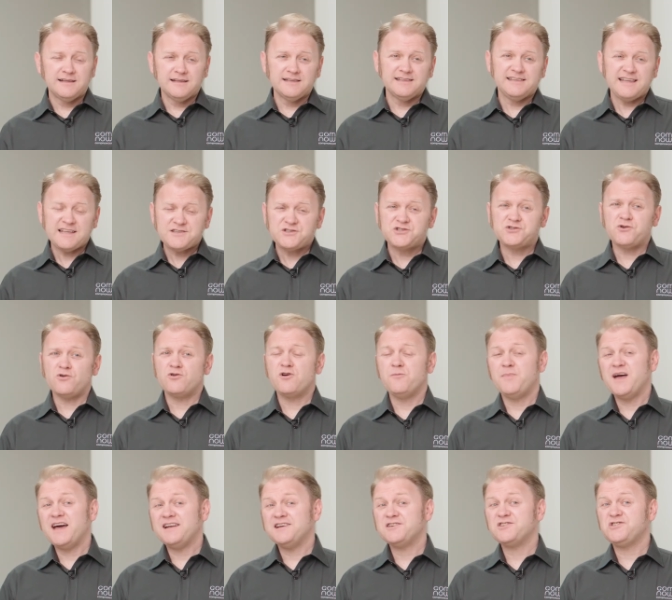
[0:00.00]
Let's talk
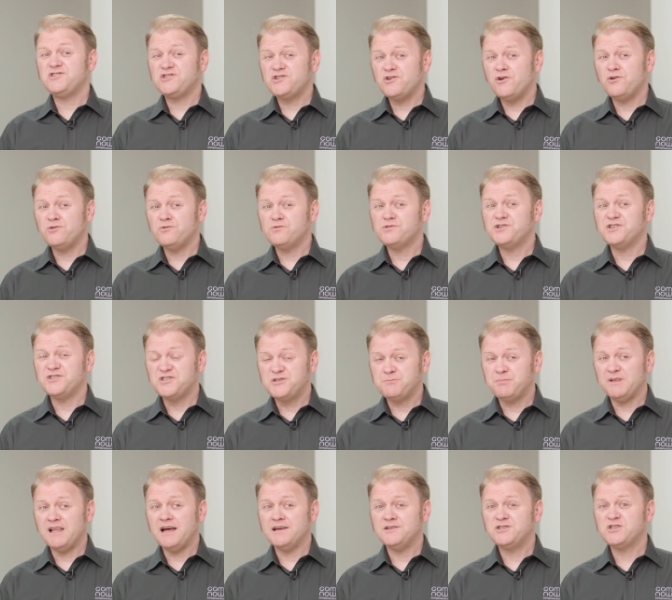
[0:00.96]
about external
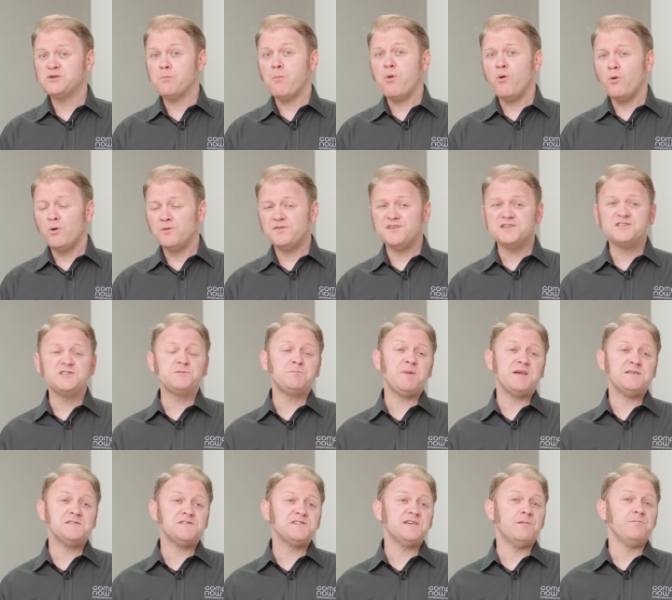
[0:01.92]
display support. This has
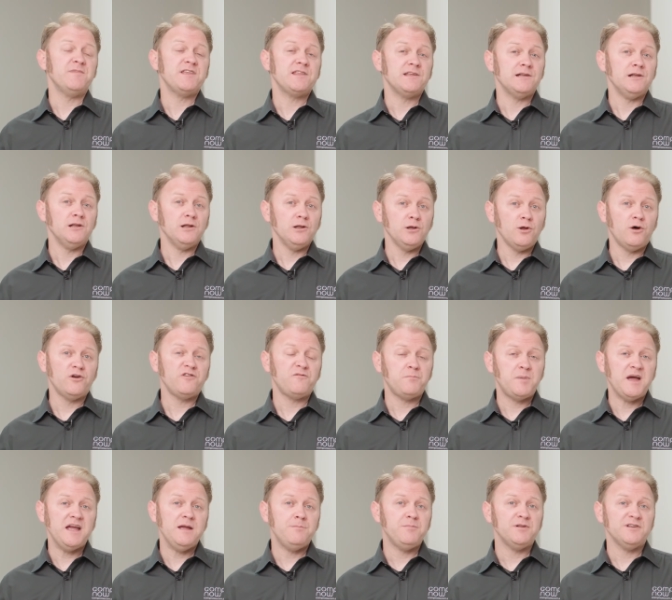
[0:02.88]
been something that a lot of
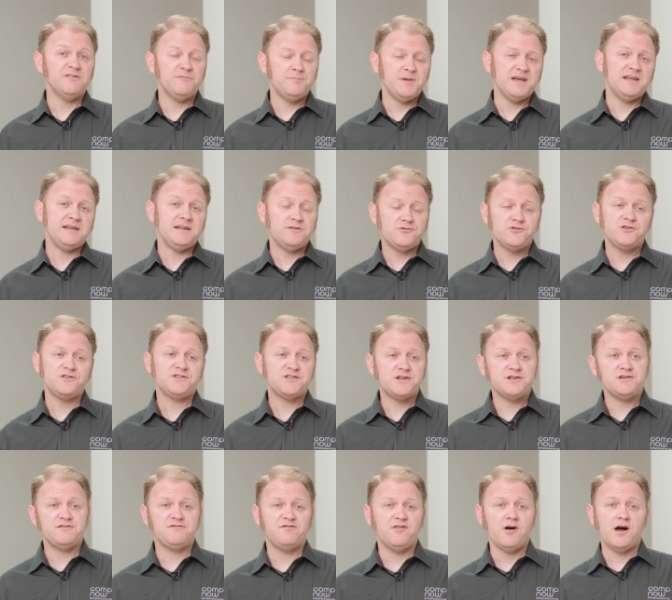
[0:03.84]
people have been
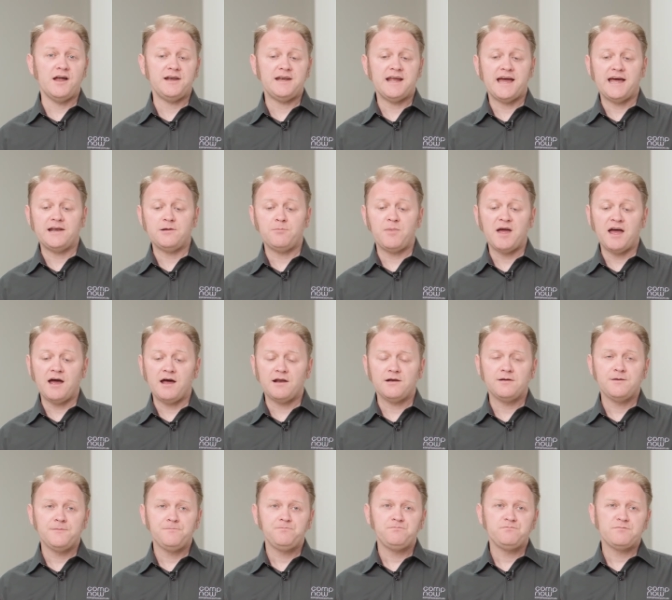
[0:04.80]
interested to find out about.
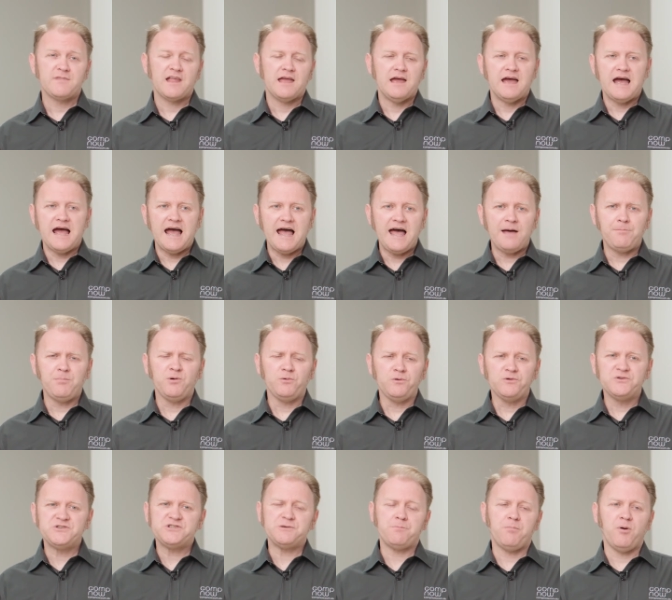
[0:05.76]

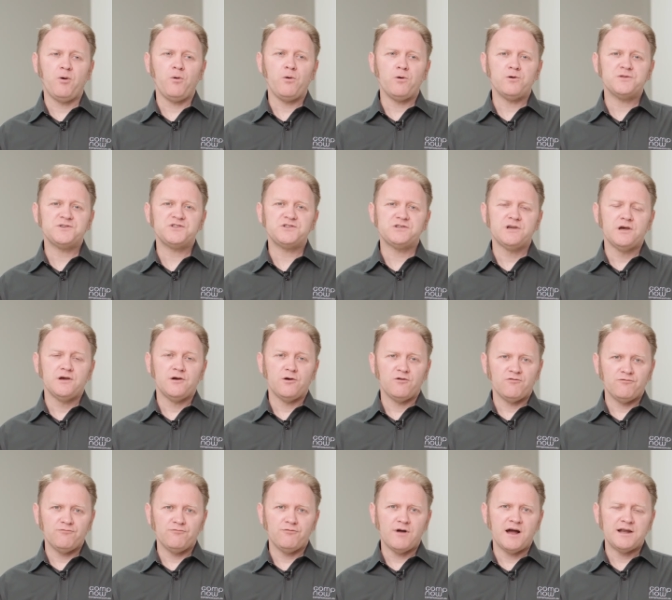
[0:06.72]
Apple supports
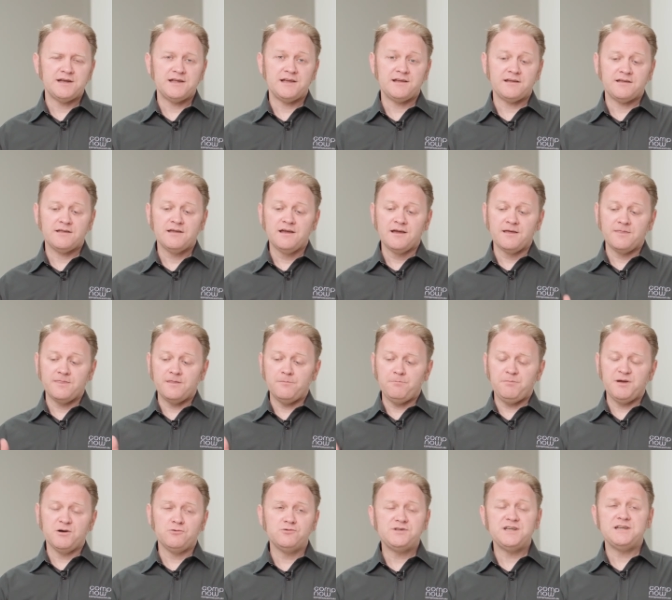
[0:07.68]
running the
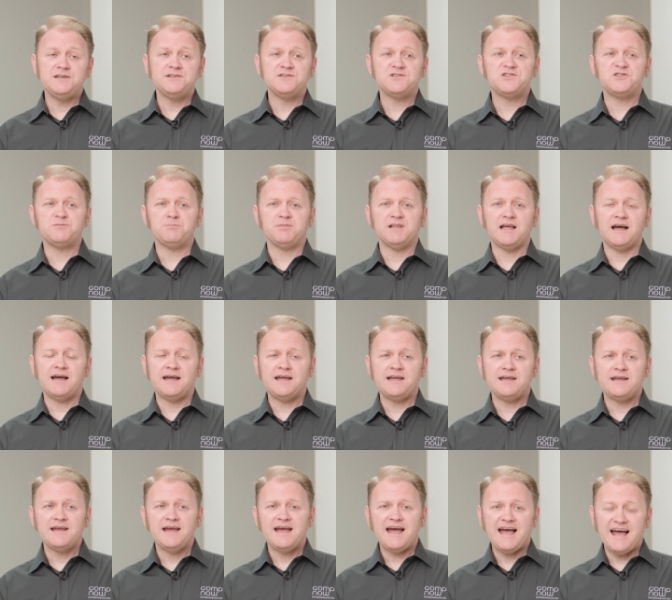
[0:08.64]
built-in
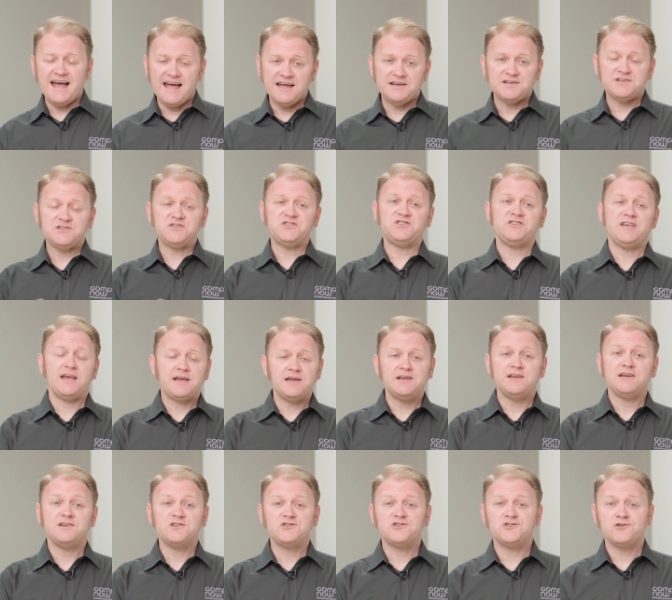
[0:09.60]
display and a
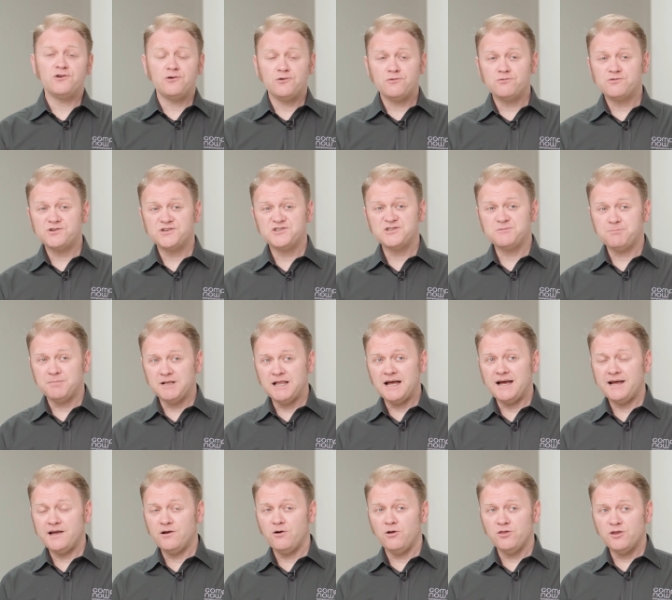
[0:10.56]
second external
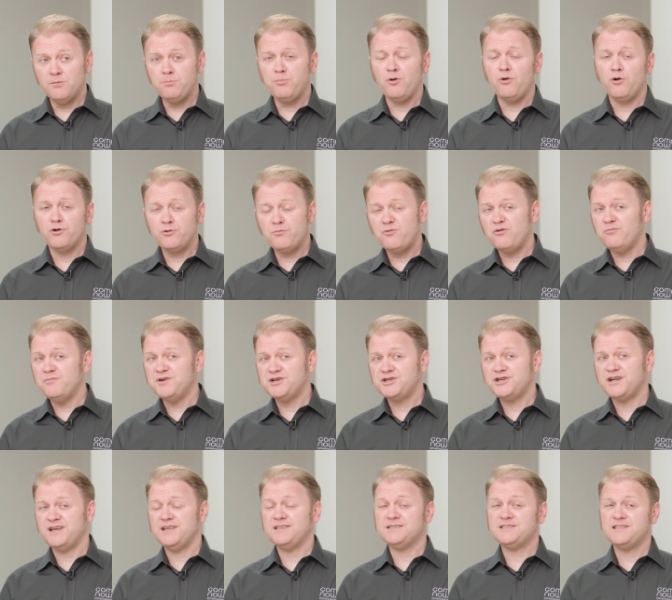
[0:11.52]
display on the portable
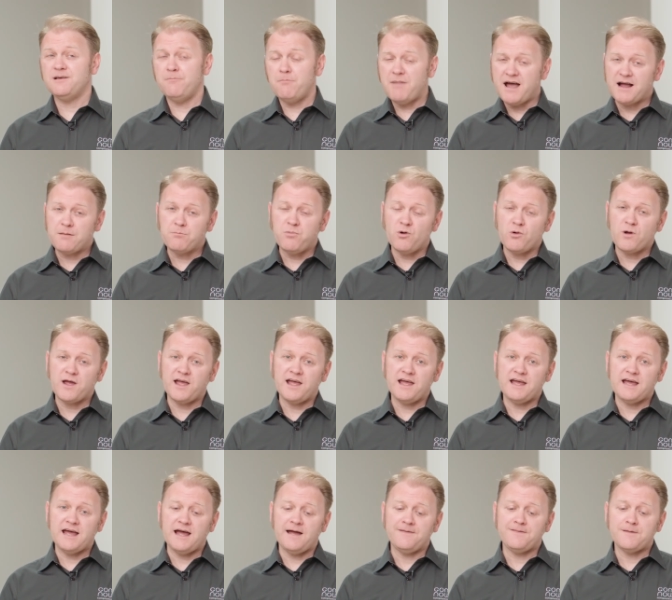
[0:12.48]
machines, the MacBook
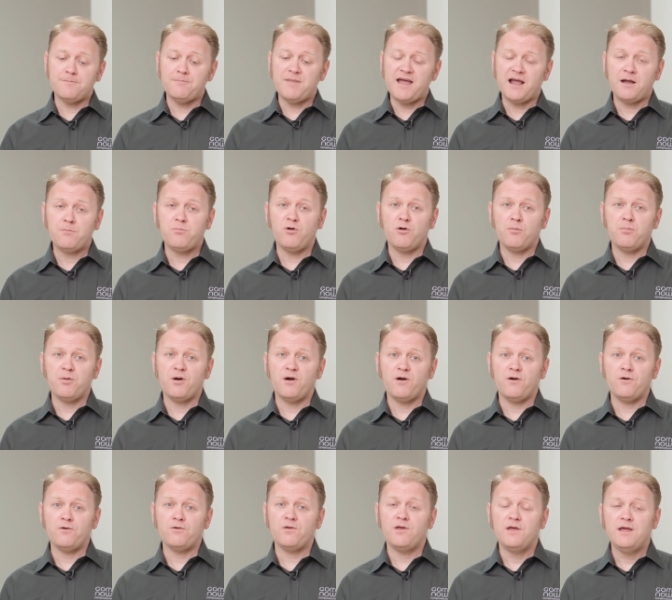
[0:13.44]
Air and the MacBook
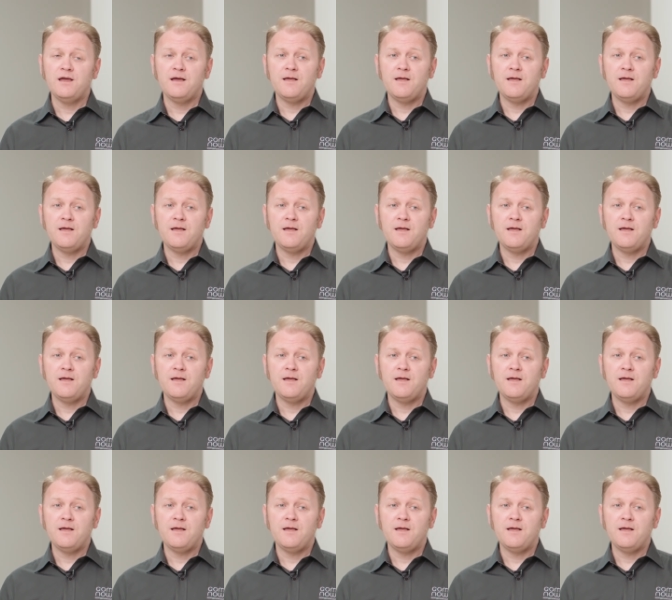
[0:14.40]
Pro.